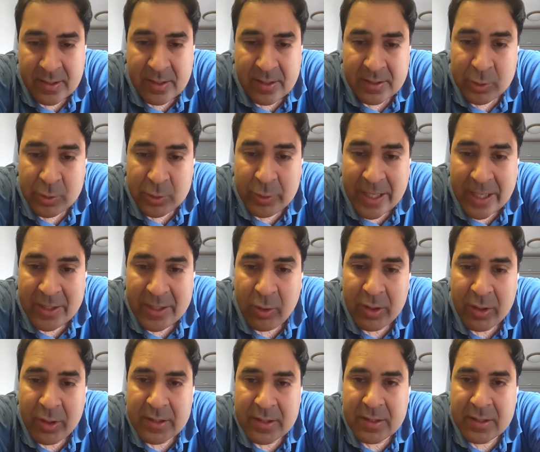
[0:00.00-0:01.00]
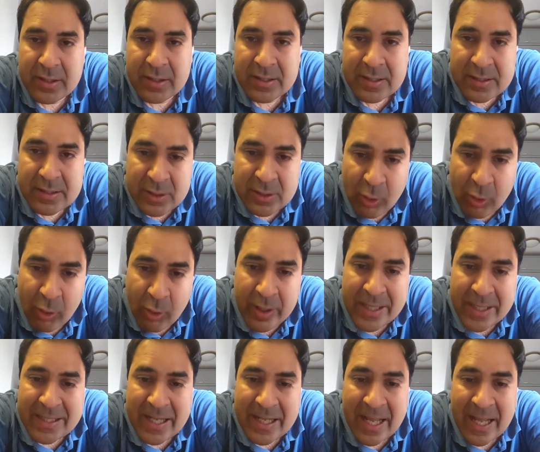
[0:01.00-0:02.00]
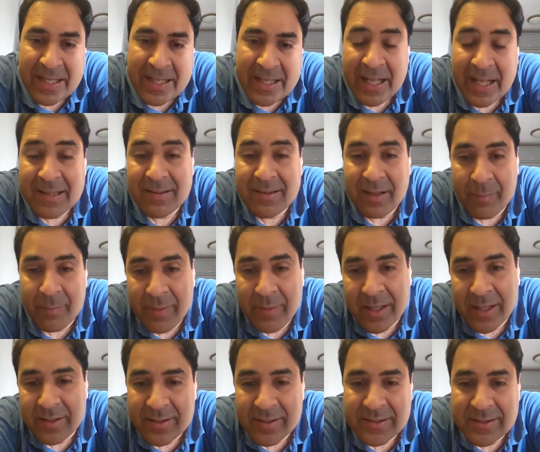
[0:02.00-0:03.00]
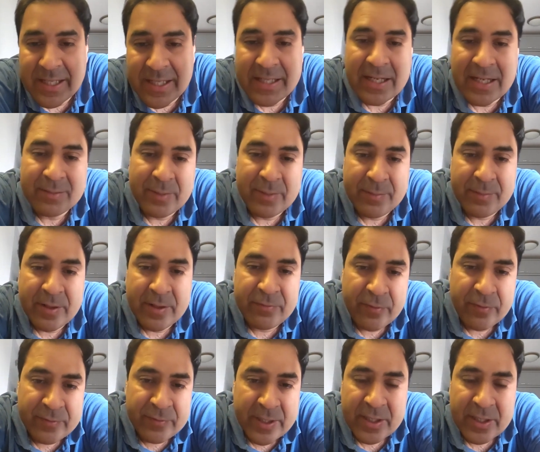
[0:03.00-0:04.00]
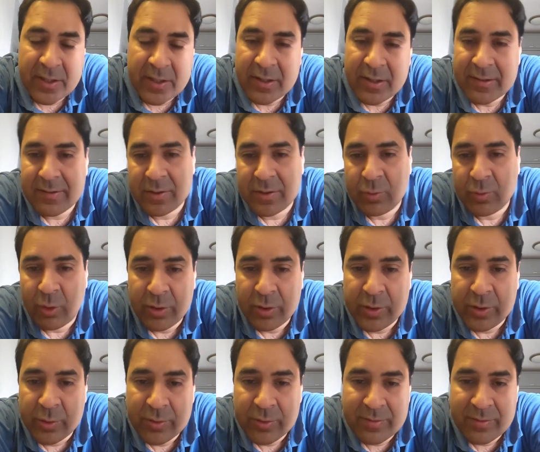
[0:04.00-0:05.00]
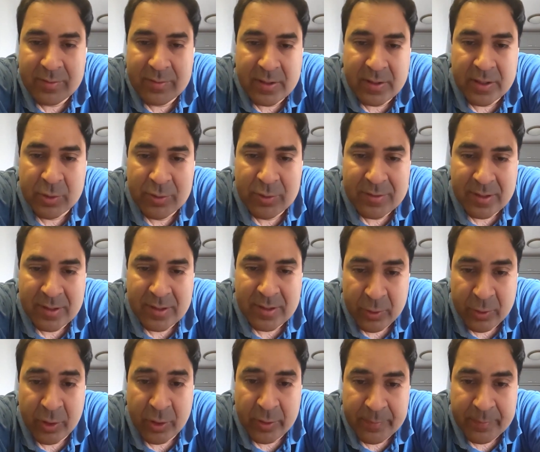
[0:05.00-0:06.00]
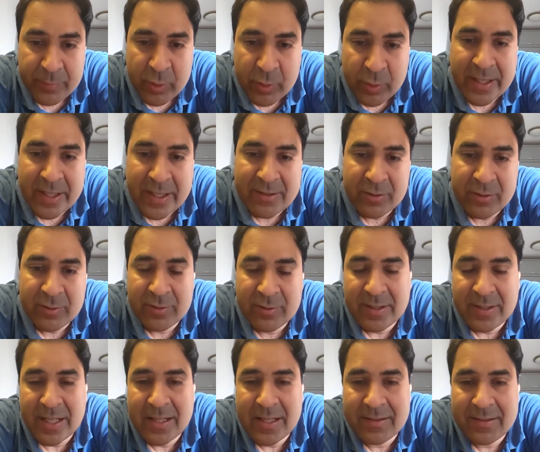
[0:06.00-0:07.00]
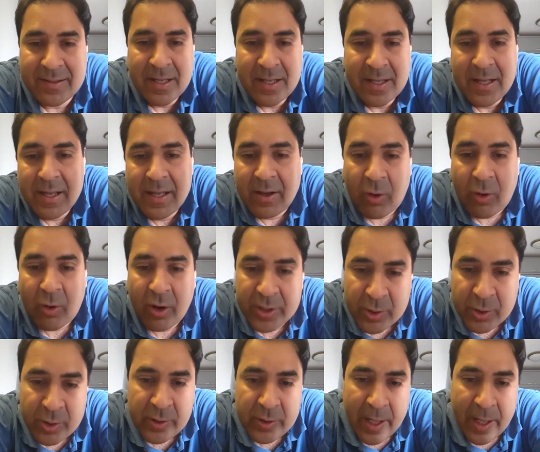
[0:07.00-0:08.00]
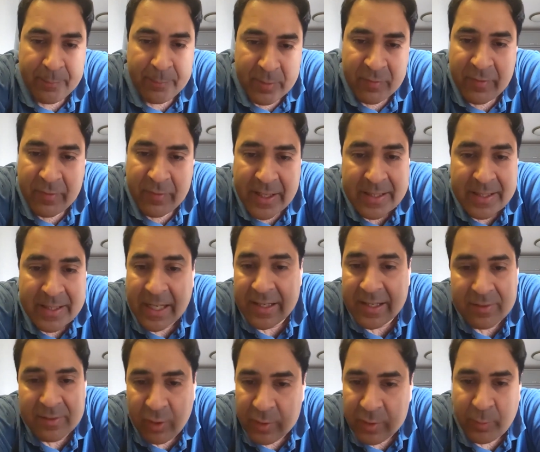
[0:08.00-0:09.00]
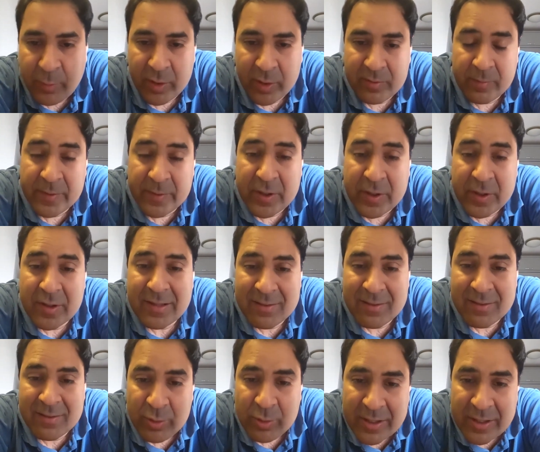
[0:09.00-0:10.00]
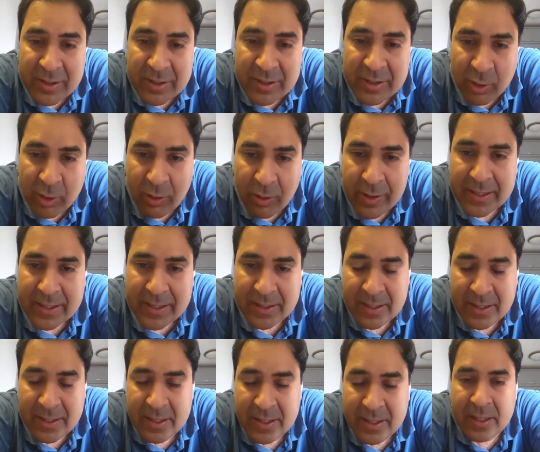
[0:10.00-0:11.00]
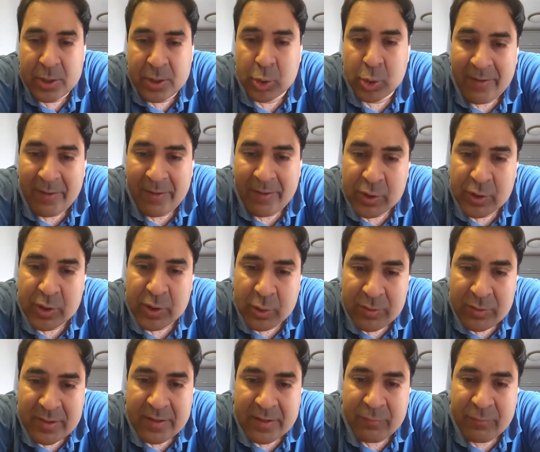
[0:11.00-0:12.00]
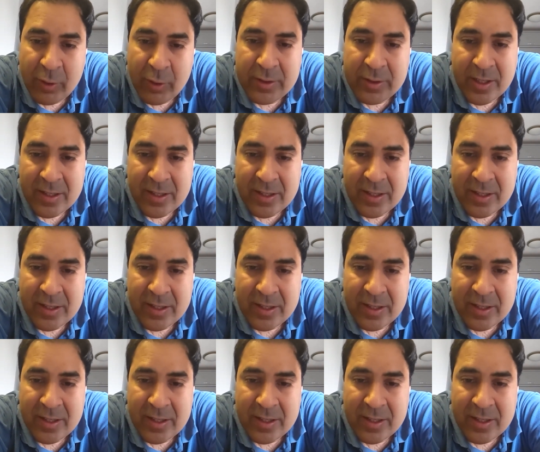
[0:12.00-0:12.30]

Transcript: You cannot thaw it, and at some other stage, at maybe a 50 years, you want to you want to improvise on those cells, or you want to amplify. That is not possible, because as soon as you thaw it, you have to use it for